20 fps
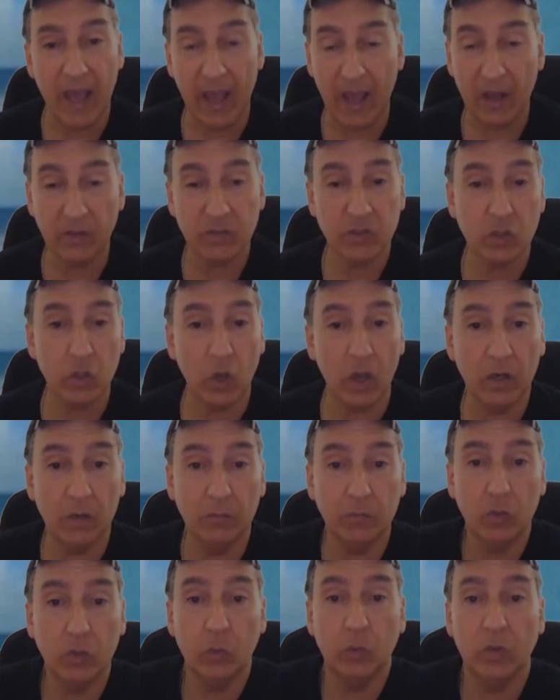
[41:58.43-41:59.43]
outside
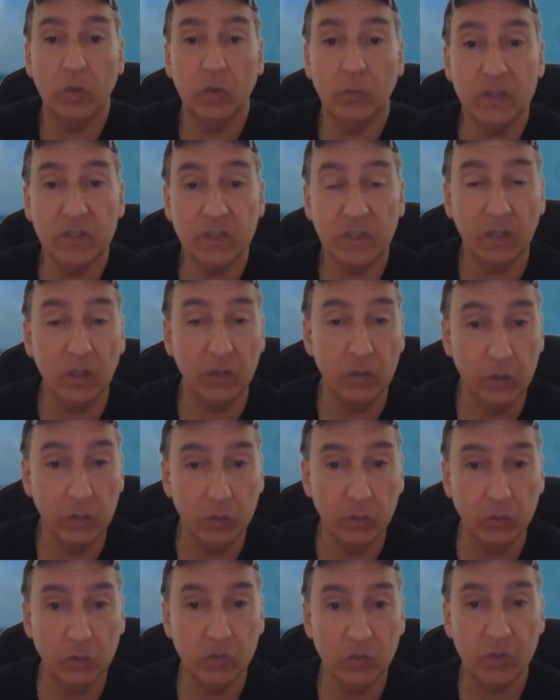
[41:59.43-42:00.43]
of doing the reseller
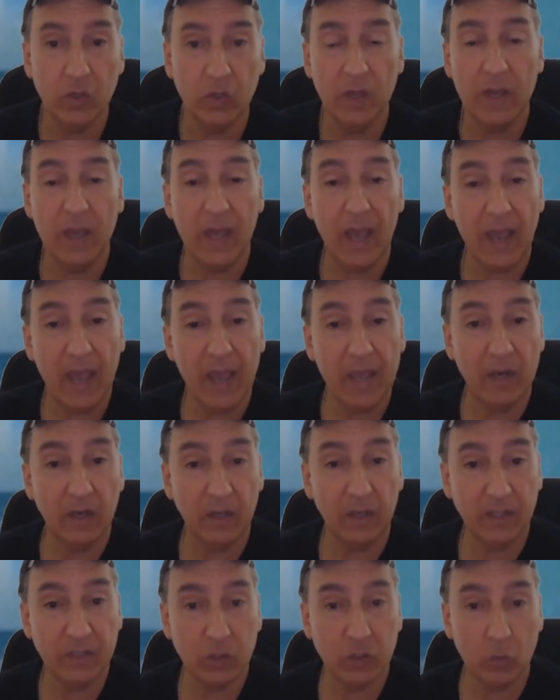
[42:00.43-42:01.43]
news and
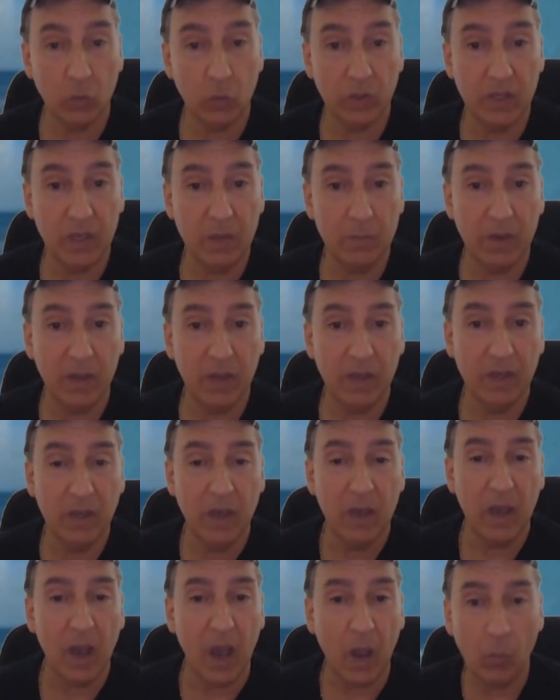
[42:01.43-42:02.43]
Let's Talk eBay,
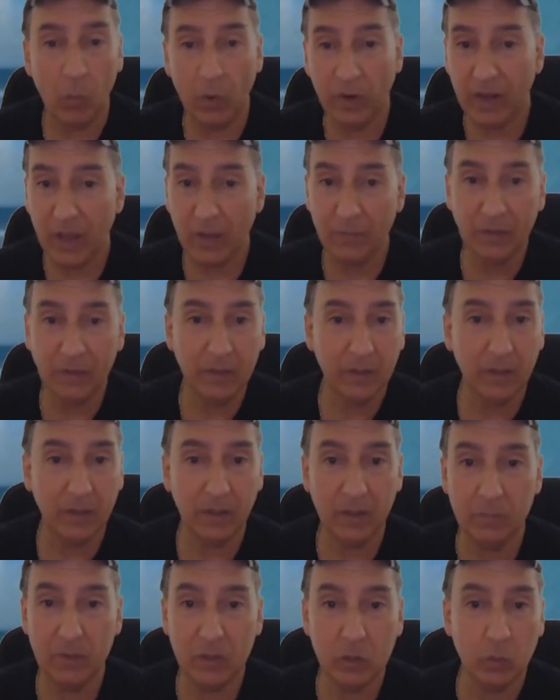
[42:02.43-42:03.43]
I want to have a little
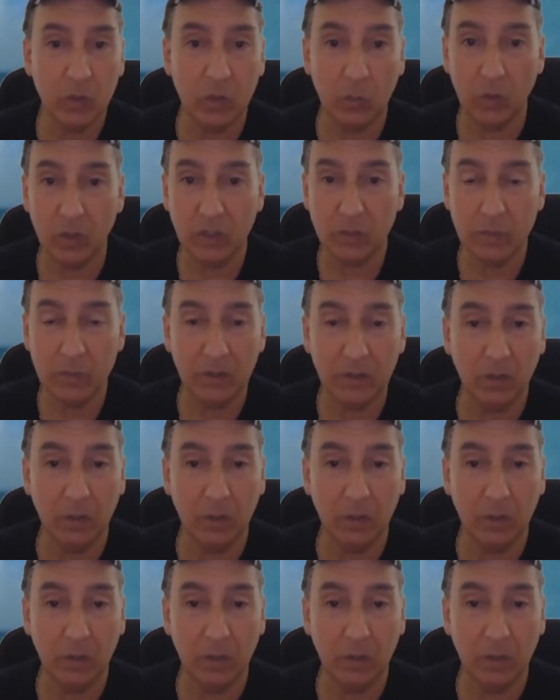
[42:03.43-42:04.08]
in between. I want it to be a little